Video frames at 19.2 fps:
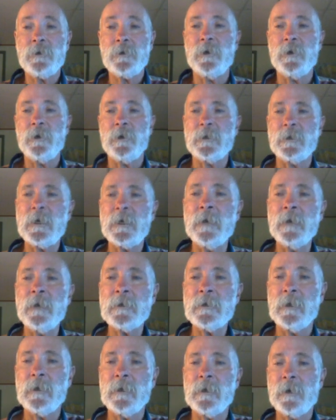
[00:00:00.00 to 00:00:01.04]
is kin
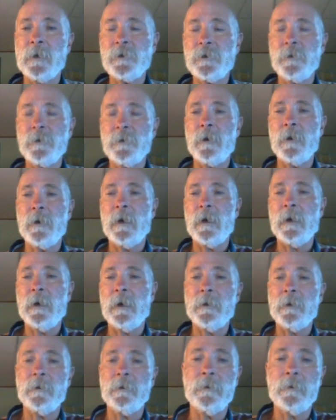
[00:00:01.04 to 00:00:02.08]
selection,
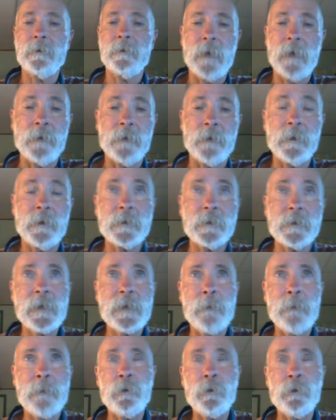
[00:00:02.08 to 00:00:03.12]
and the
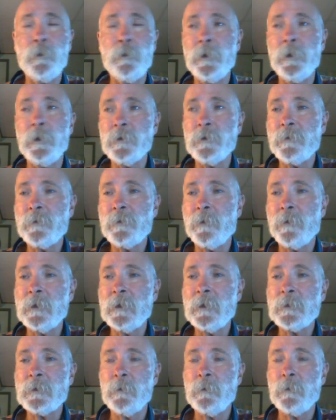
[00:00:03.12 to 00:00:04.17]
example we used for
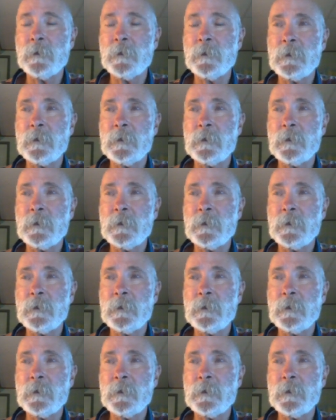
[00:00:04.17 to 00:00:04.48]
this was